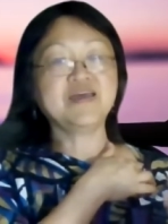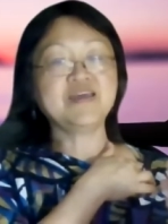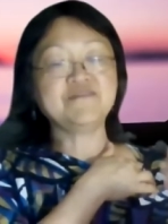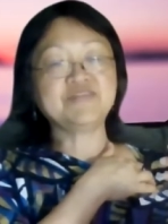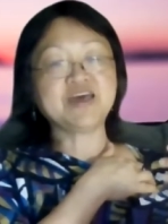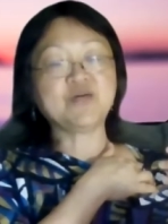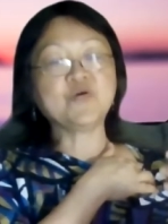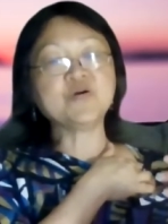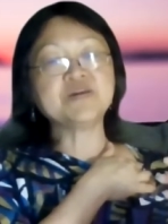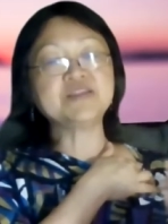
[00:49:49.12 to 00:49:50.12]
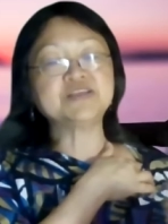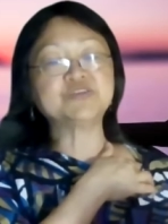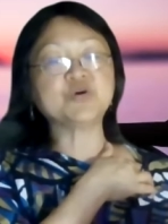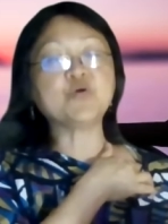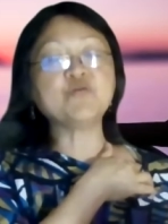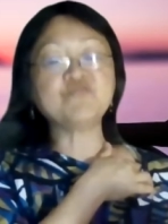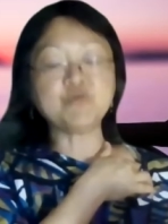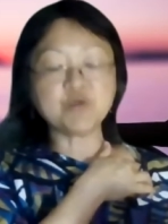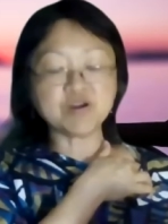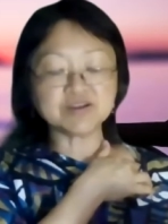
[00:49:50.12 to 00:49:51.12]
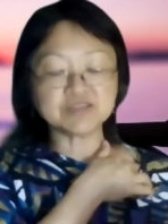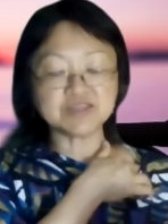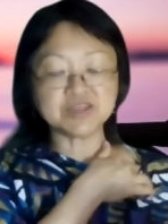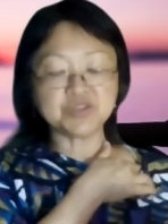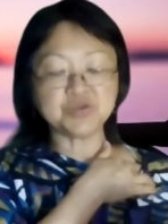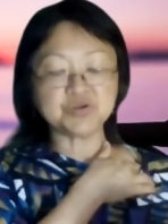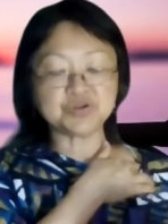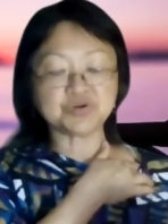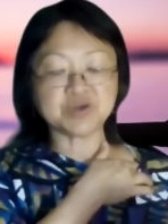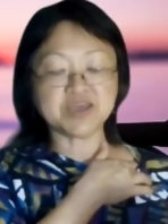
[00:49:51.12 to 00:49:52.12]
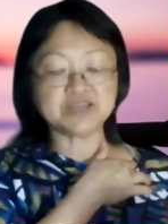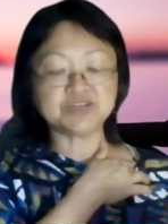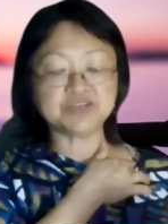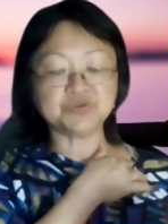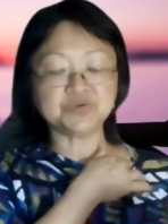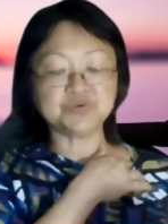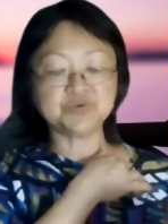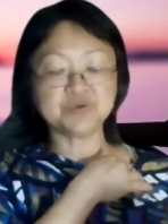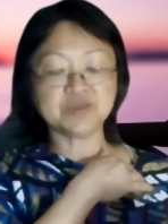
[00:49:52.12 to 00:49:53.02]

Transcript: if that organ is overworked, then you're trying to